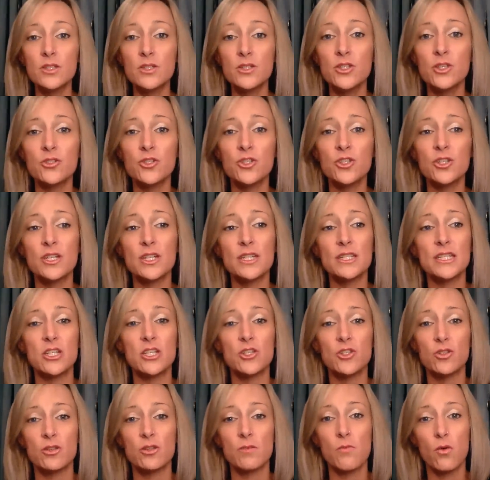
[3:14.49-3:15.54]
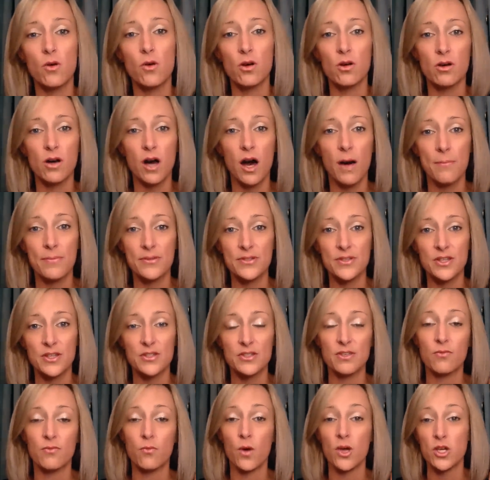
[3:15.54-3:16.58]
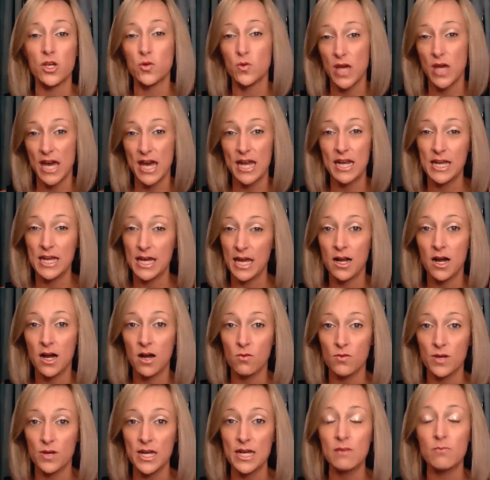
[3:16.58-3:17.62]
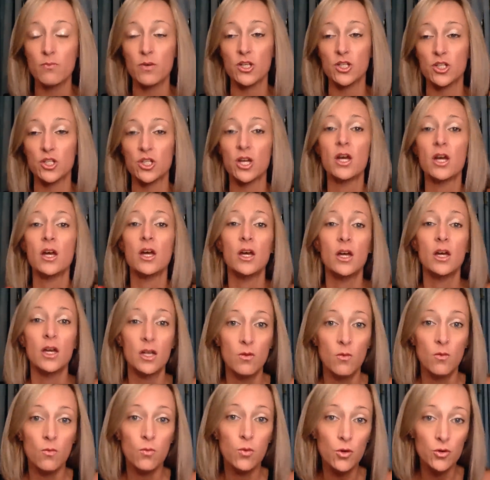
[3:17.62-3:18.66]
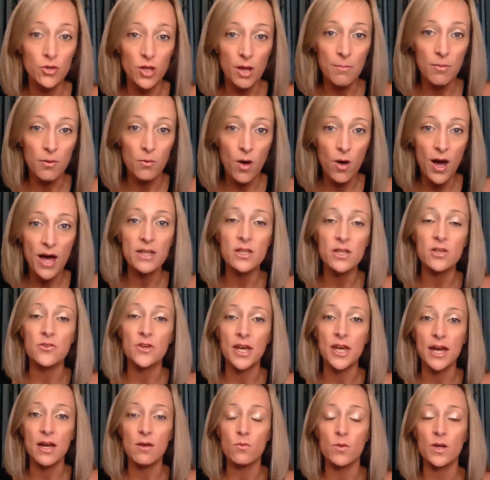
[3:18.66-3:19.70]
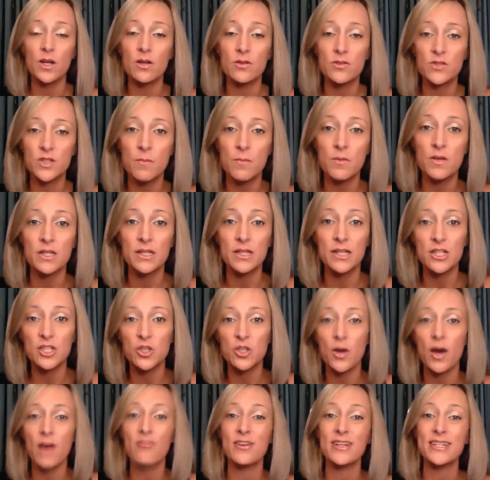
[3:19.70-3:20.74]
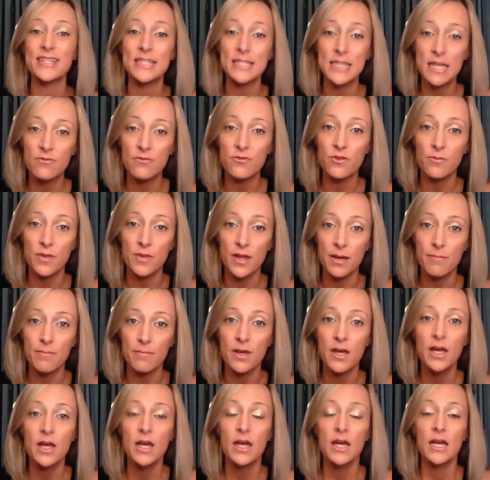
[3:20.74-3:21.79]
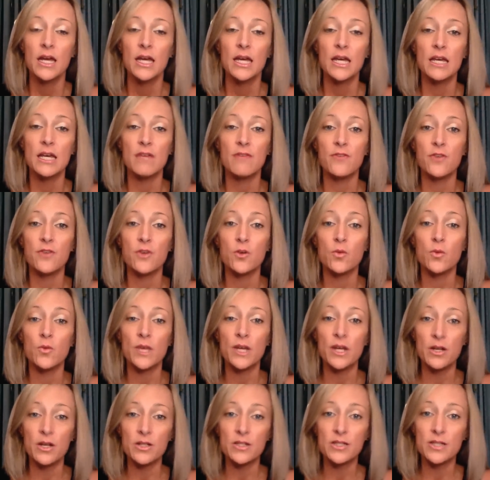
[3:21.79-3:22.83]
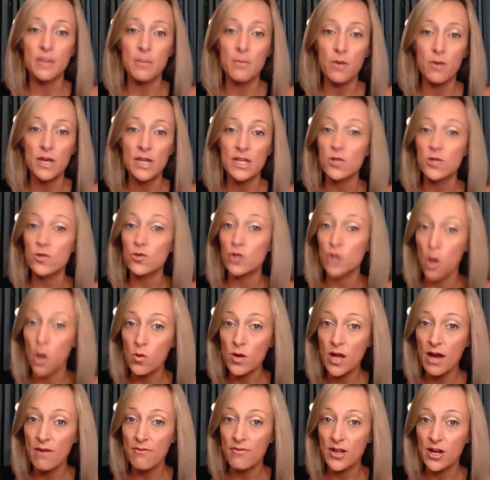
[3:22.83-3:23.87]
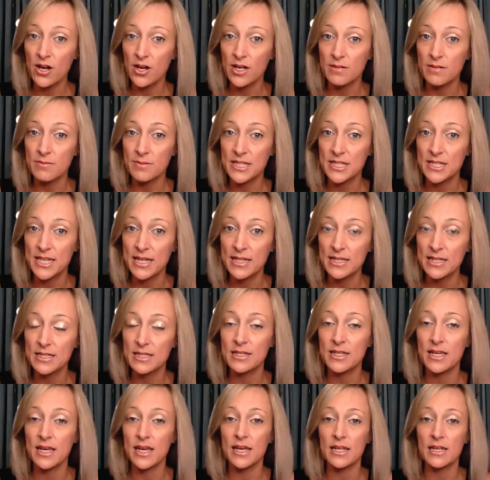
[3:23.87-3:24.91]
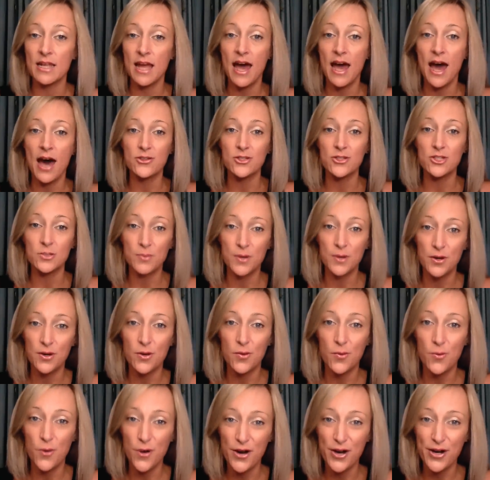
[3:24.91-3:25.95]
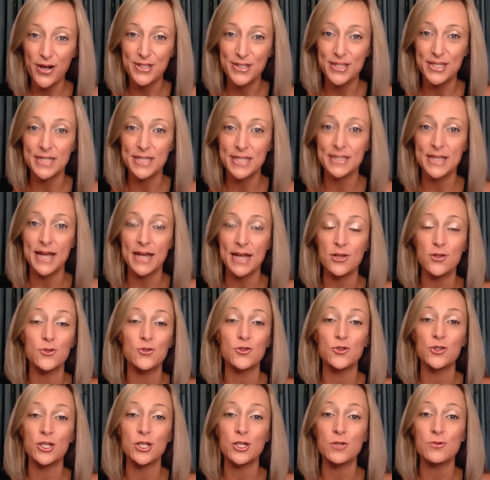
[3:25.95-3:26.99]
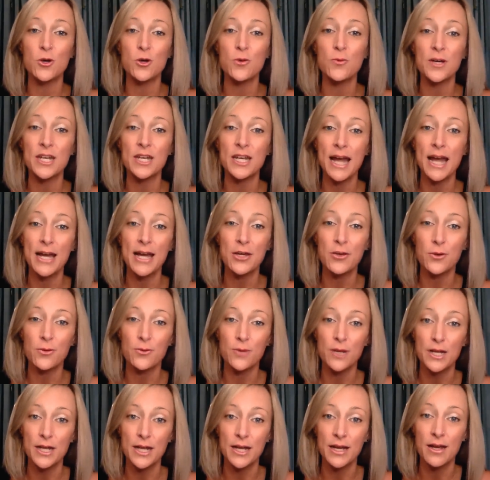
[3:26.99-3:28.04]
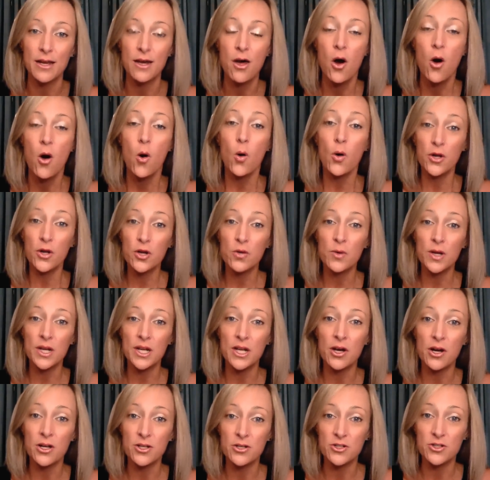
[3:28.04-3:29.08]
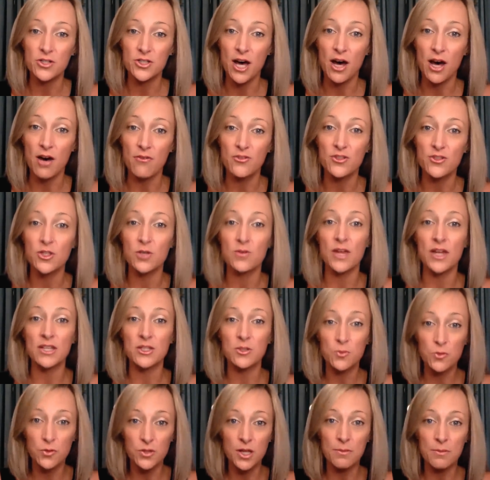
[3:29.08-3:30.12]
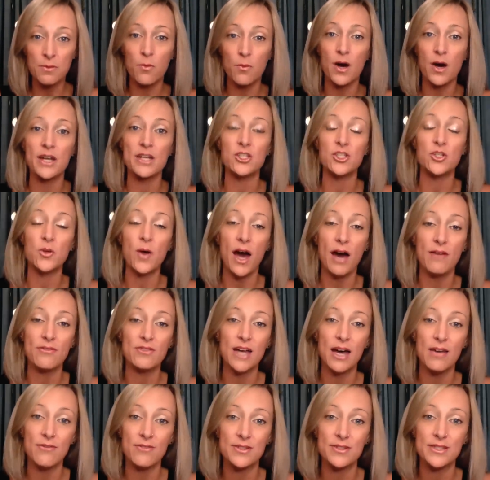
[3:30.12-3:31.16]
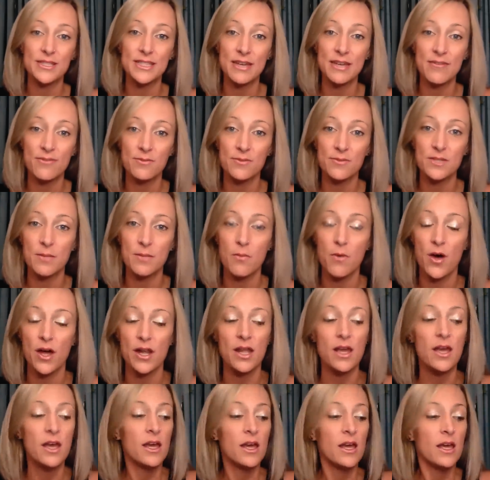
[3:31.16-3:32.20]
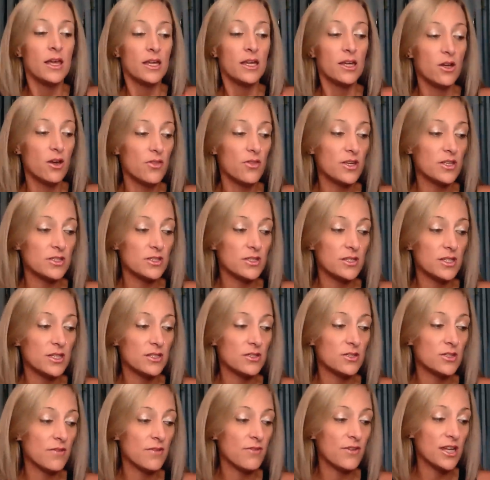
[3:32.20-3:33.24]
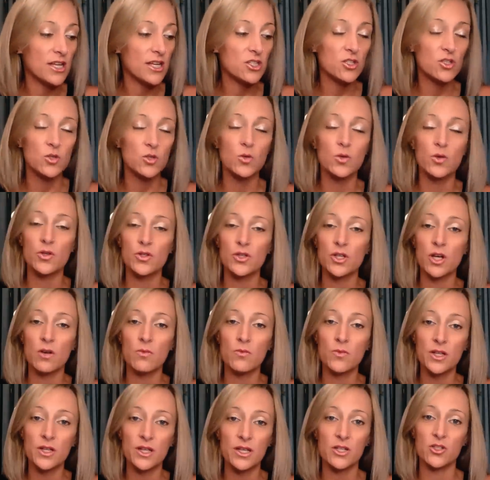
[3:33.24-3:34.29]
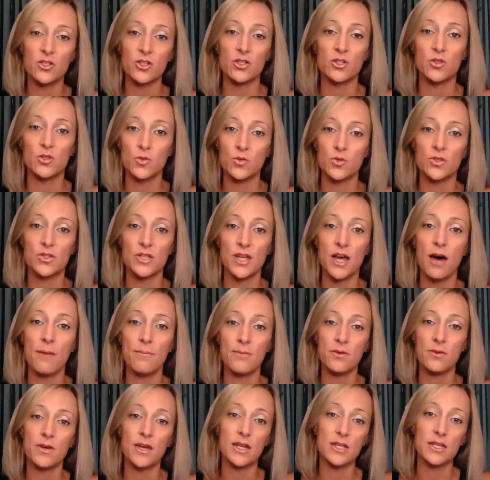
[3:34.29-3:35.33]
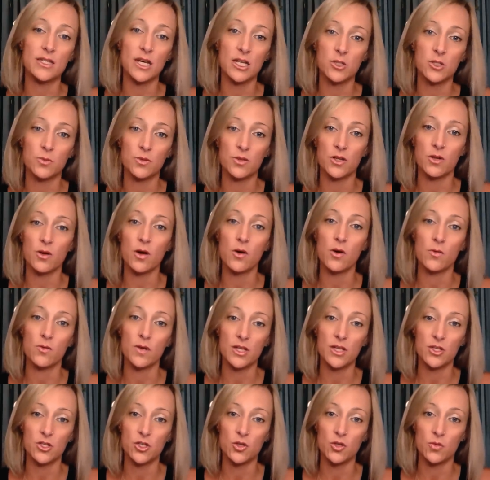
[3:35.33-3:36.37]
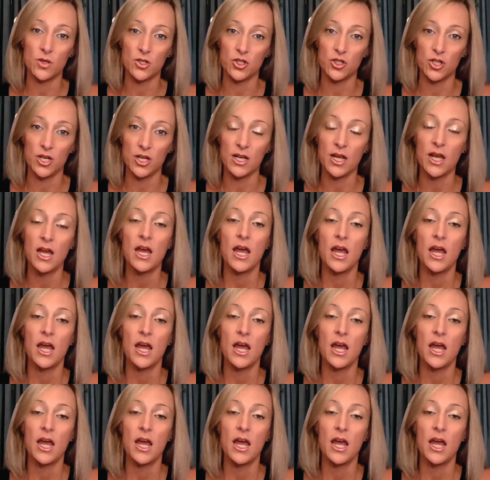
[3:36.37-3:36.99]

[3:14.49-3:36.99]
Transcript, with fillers: So she's going to teach you the moral compasses of what you can and cannot read, which rule number one, you can't read on someone unless you have consent from them. If you read on someone and you don't have their consent, then how spirit works is that usually you don't get an accurate reading or you're reading on yourself. So that's rule number 1 is you have to have consent from someone. You know, these these divination tools are really just tools to help you get in touch with your own intuition.